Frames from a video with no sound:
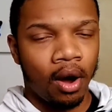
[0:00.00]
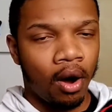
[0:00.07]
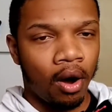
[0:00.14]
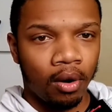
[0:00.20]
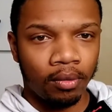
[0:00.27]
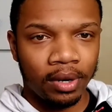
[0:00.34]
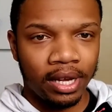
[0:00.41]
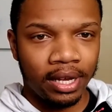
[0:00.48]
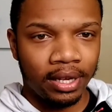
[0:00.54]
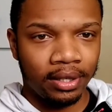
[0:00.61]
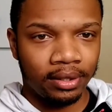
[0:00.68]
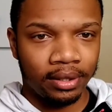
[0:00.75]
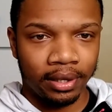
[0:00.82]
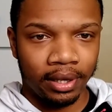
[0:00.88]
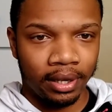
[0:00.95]

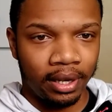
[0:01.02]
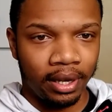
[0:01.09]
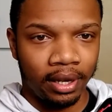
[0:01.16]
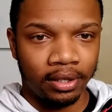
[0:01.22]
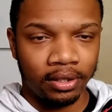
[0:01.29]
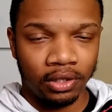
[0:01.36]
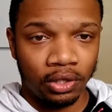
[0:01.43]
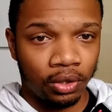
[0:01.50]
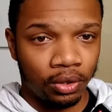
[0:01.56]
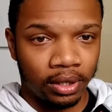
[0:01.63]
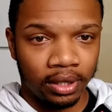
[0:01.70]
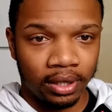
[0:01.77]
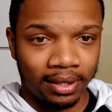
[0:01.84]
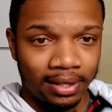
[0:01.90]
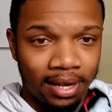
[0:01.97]
Always a
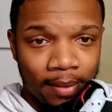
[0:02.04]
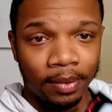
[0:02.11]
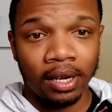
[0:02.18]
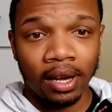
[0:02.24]
historic type